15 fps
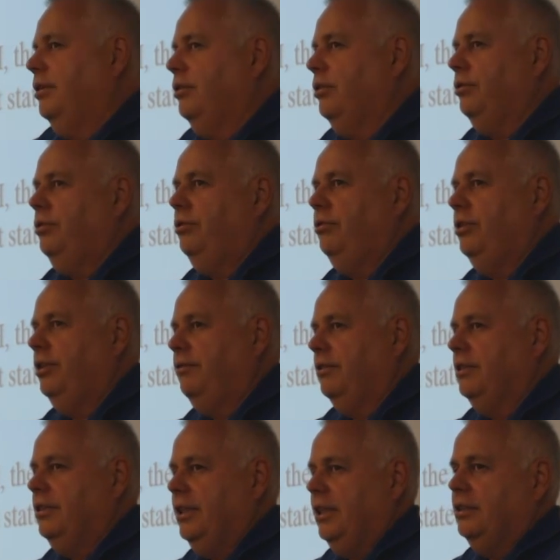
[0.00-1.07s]
go through
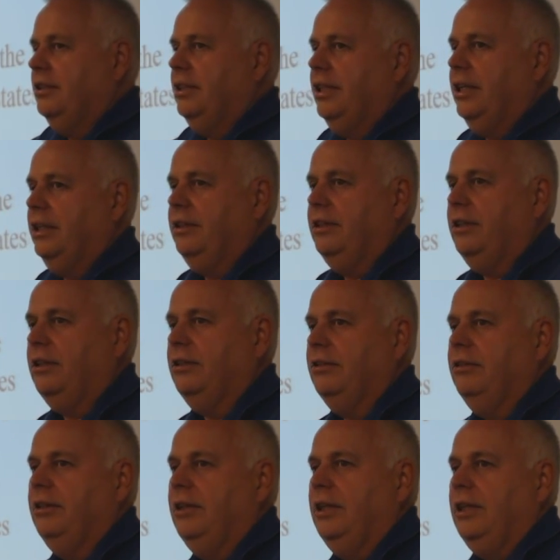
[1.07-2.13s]
different states to get there.
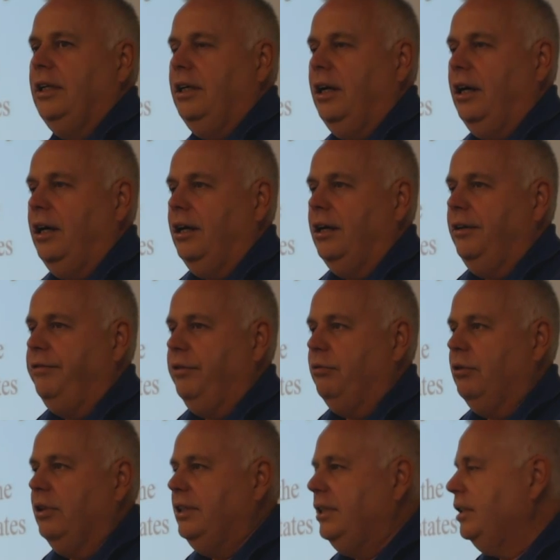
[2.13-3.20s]
If you
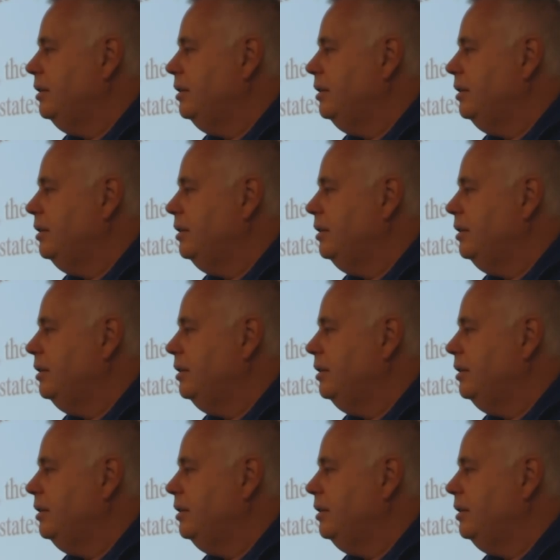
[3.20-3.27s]
really